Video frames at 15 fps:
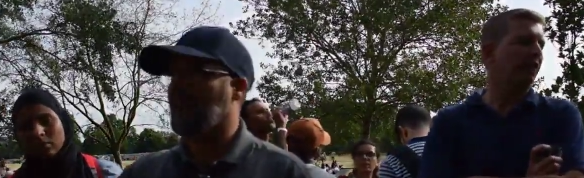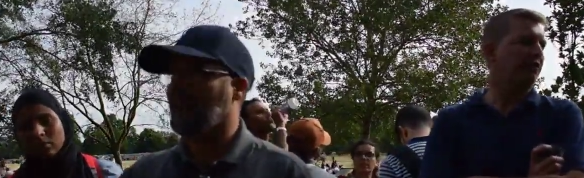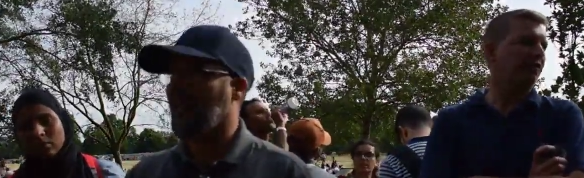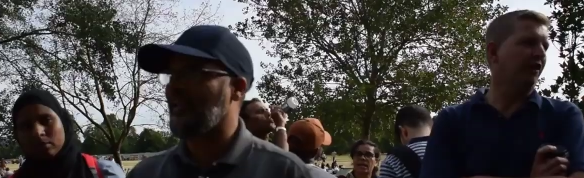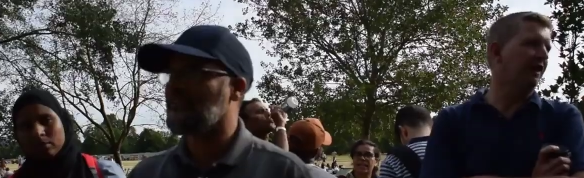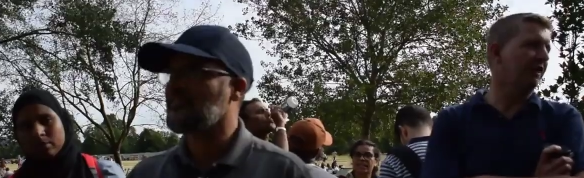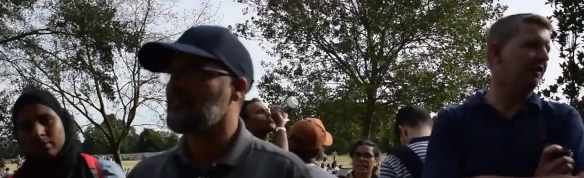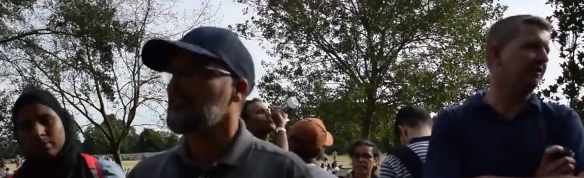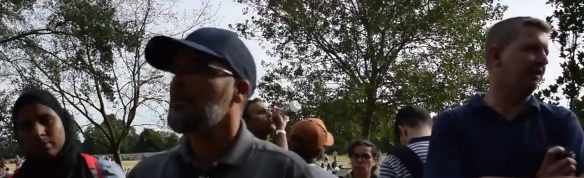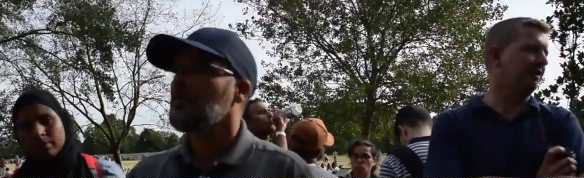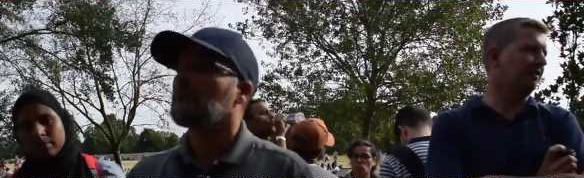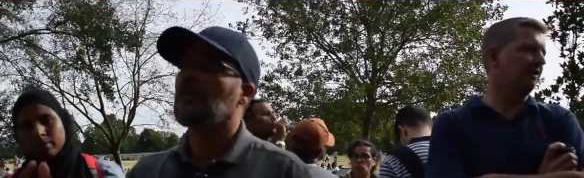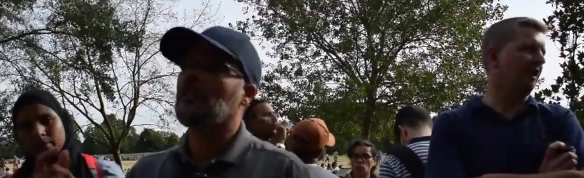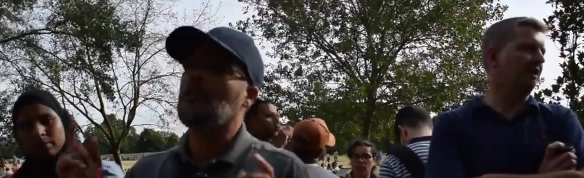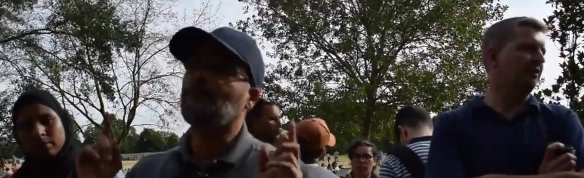Speaker 1: in things,
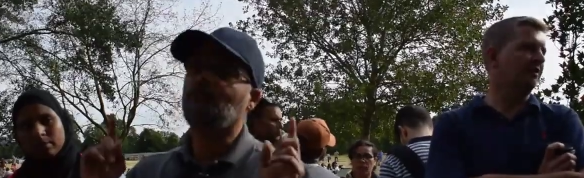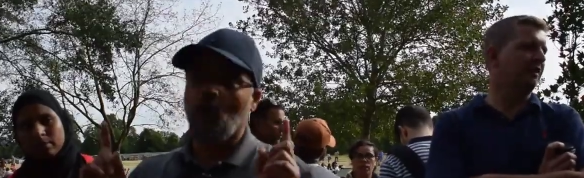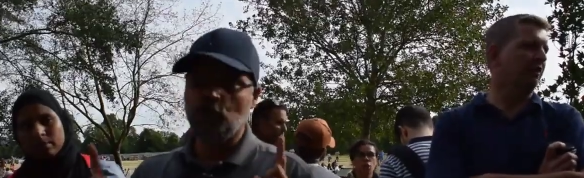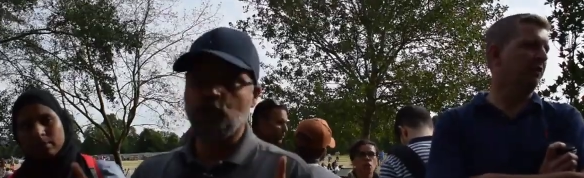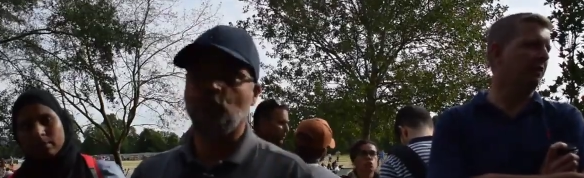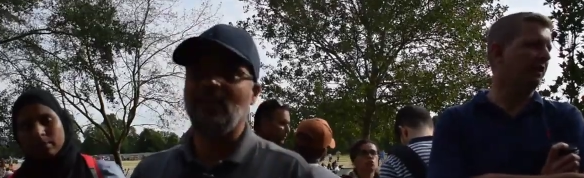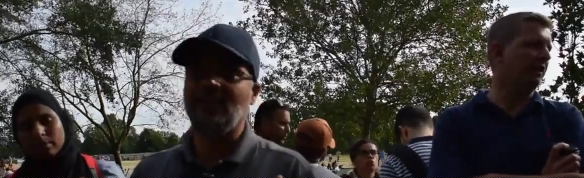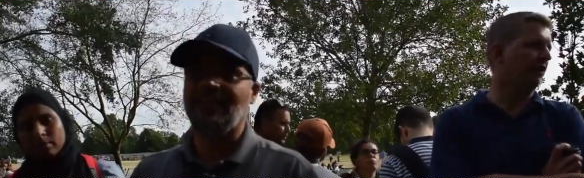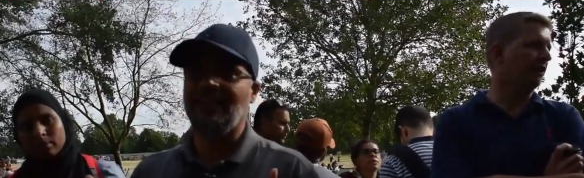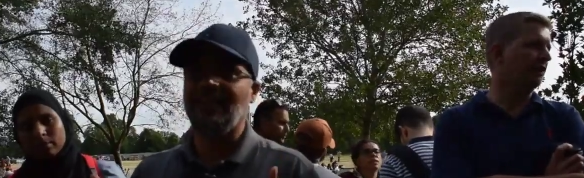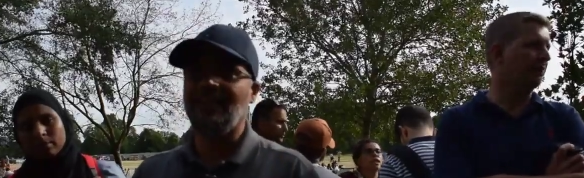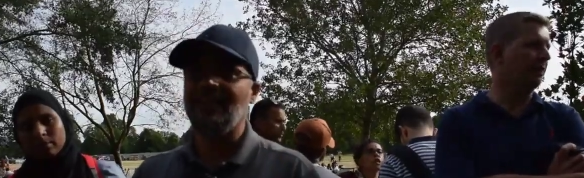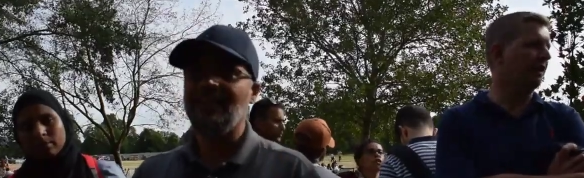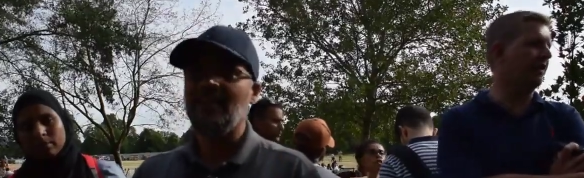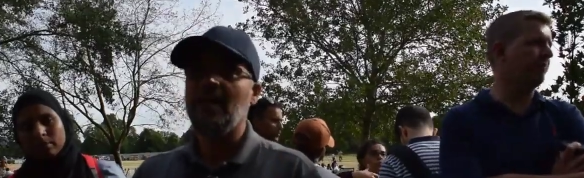but
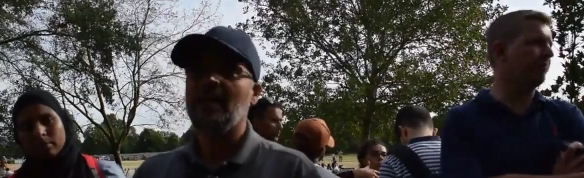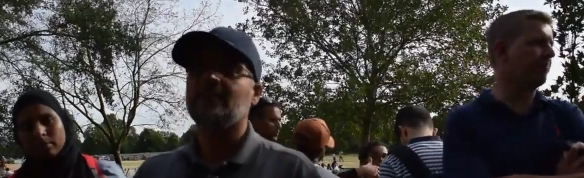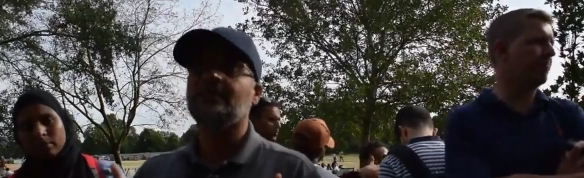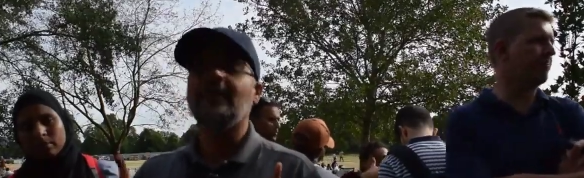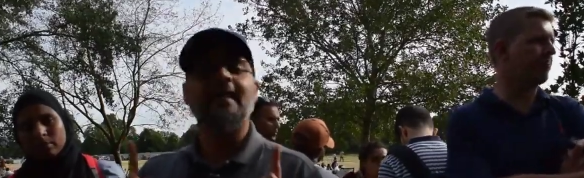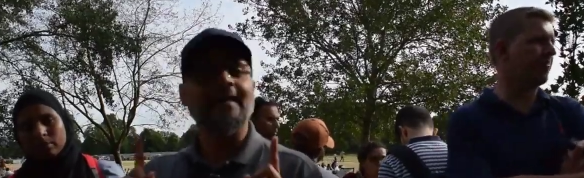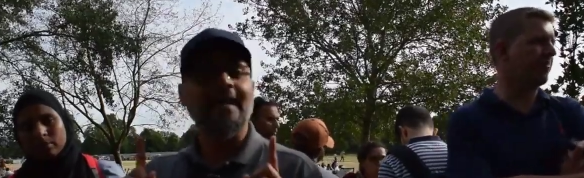unfortunately, they